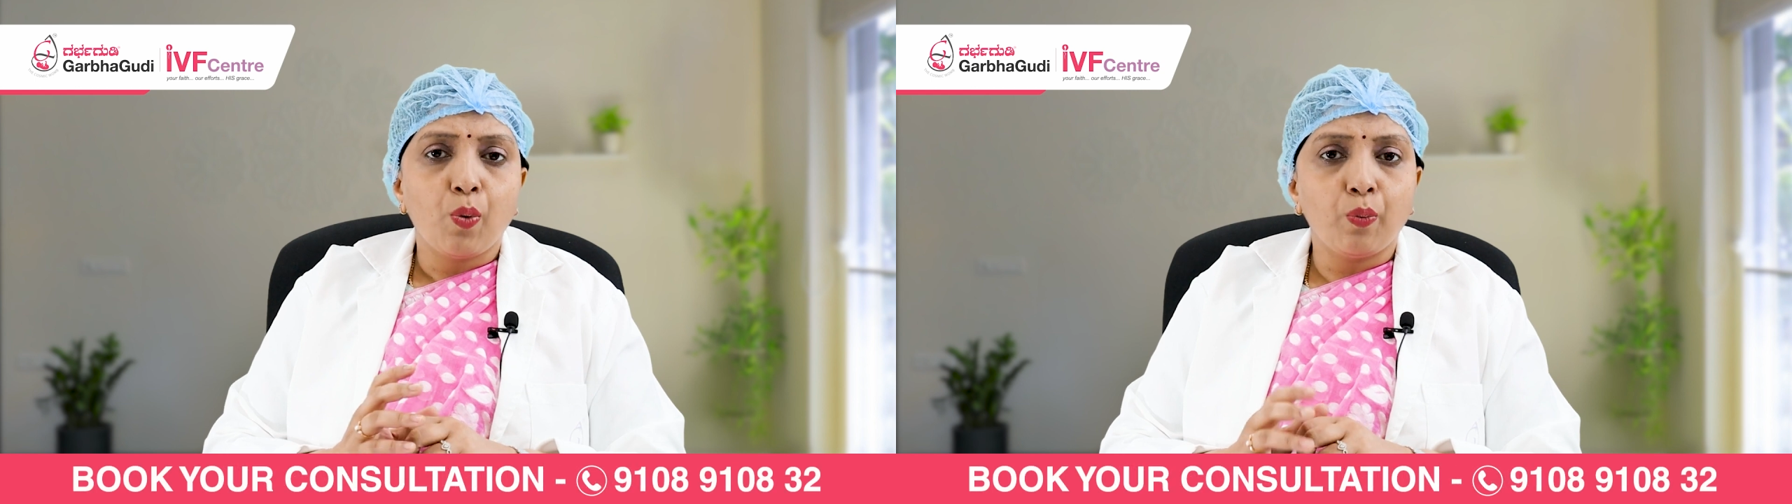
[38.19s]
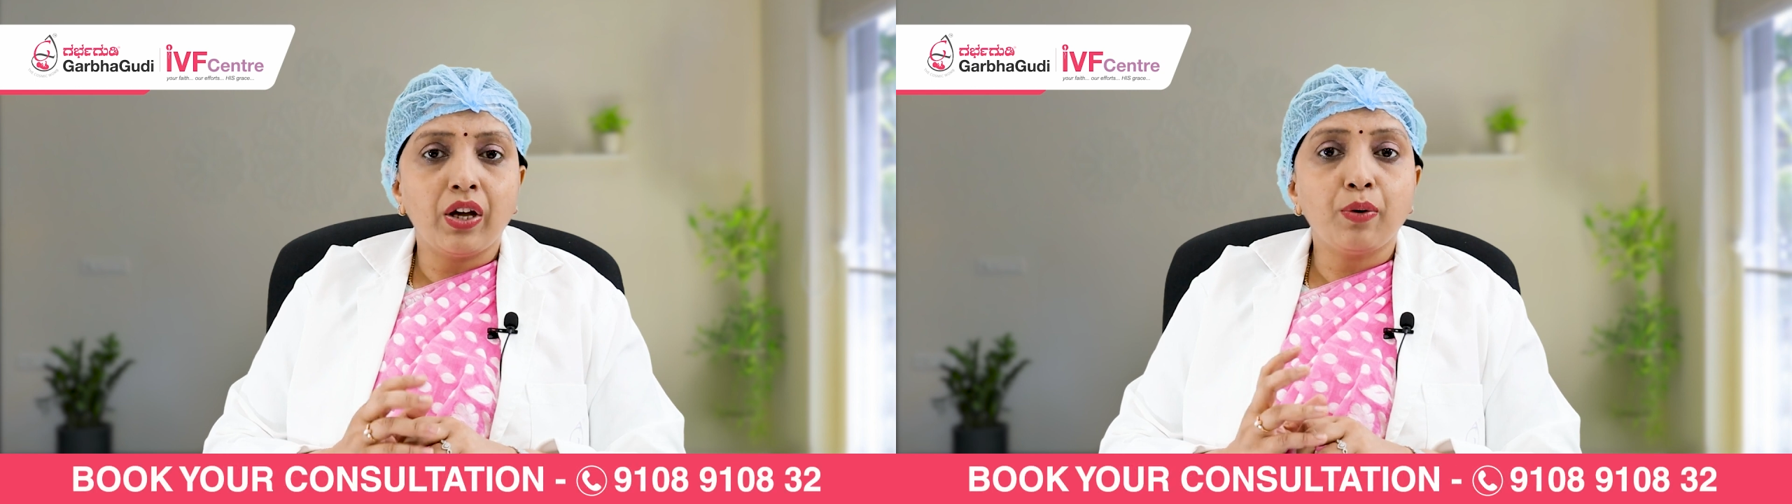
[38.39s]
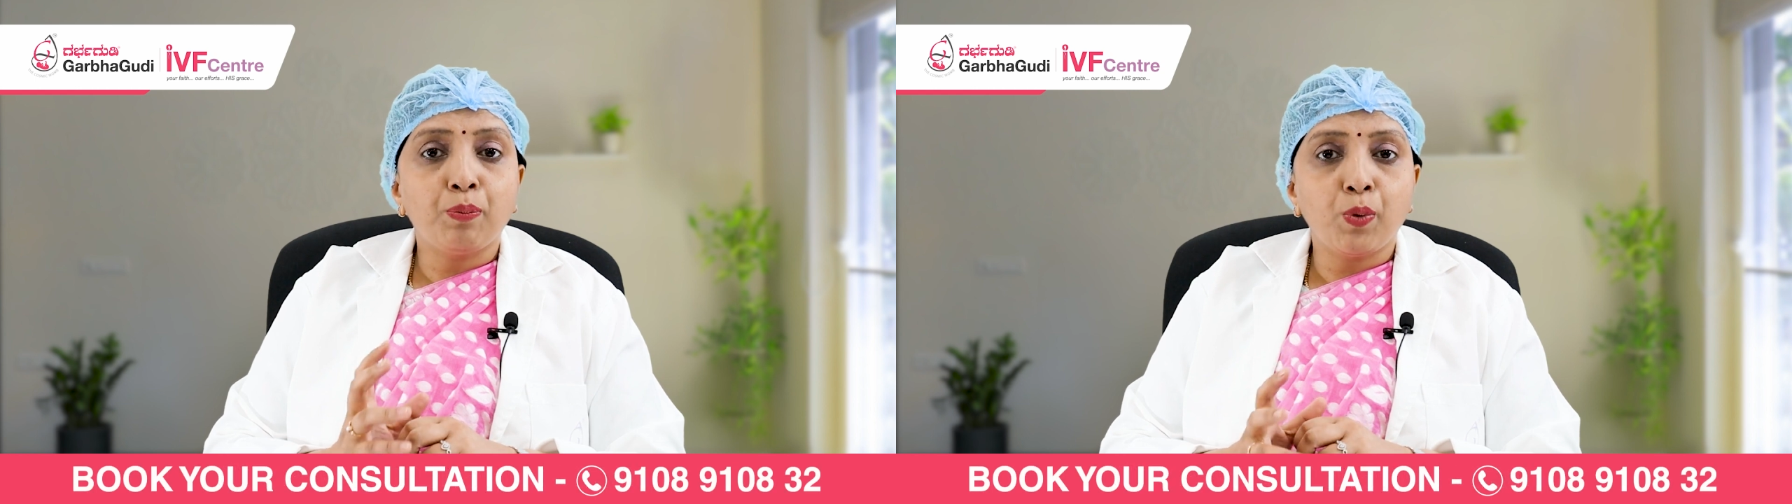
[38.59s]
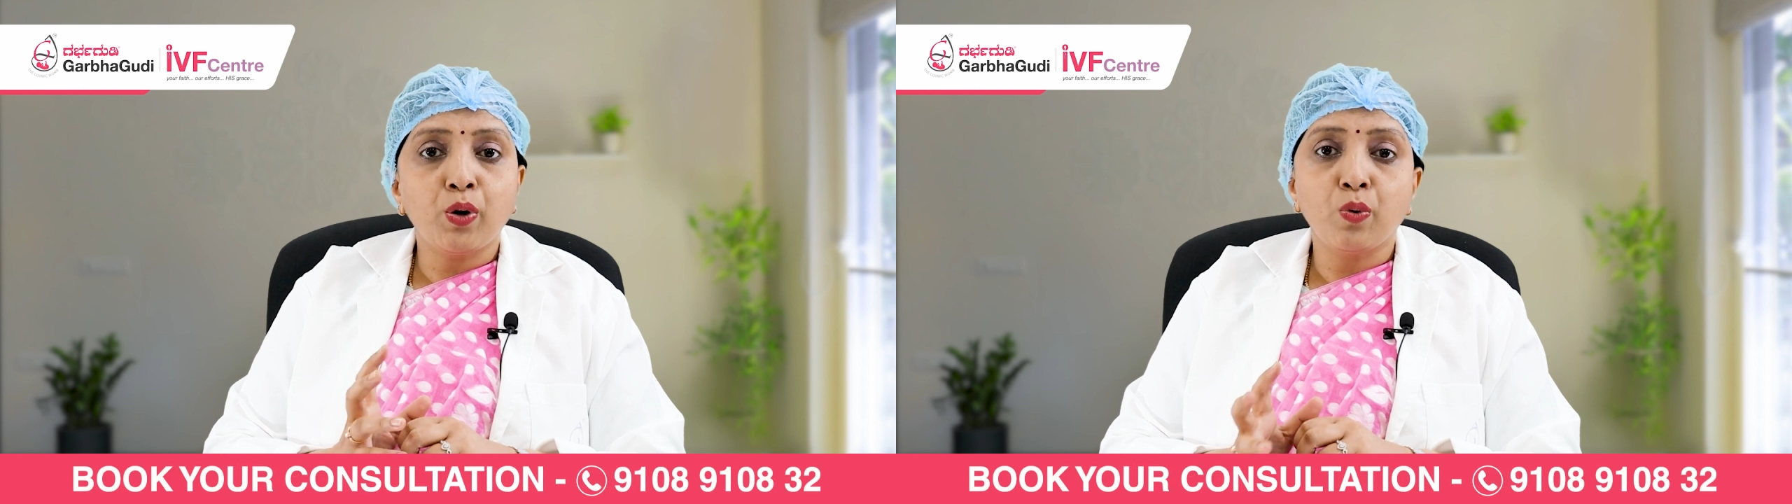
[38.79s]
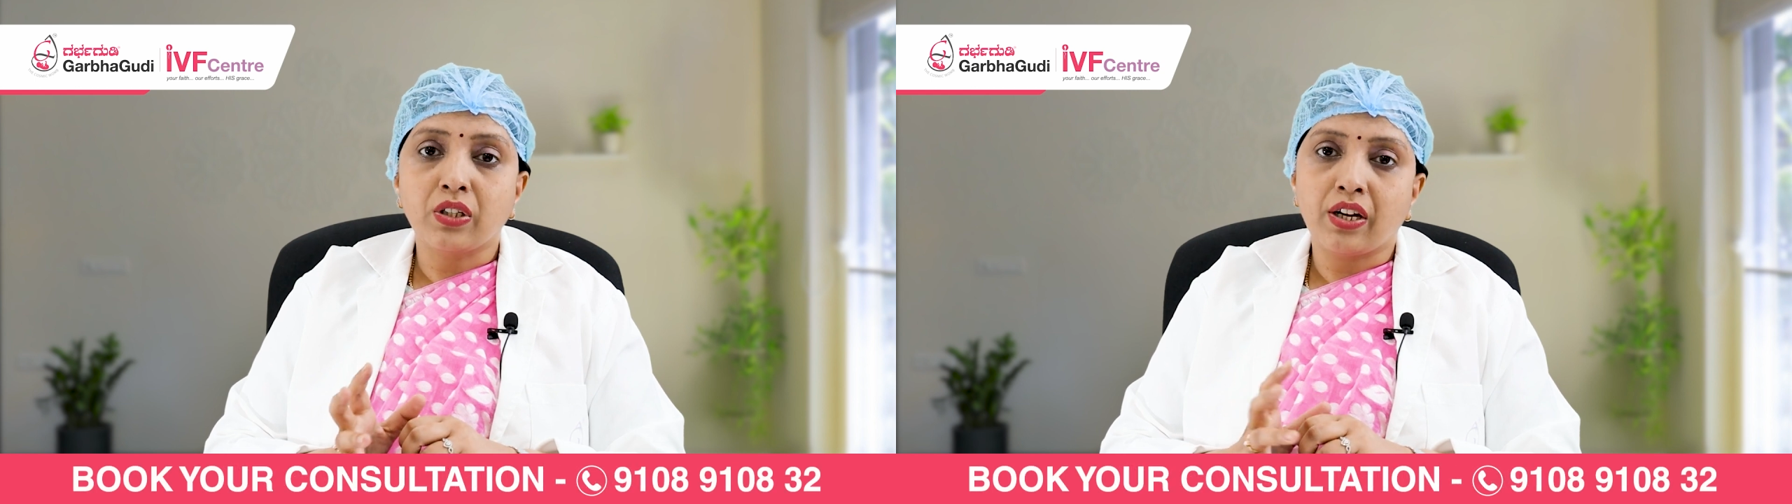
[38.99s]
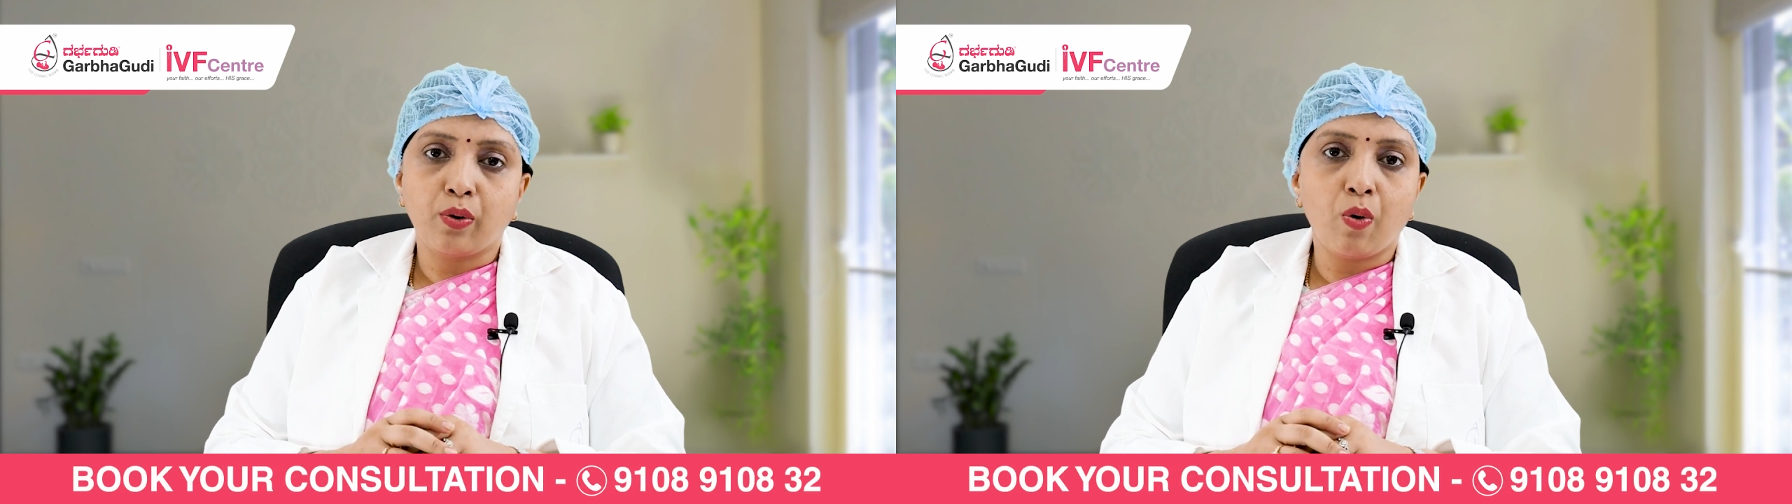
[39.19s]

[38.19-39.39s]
where poor oocyte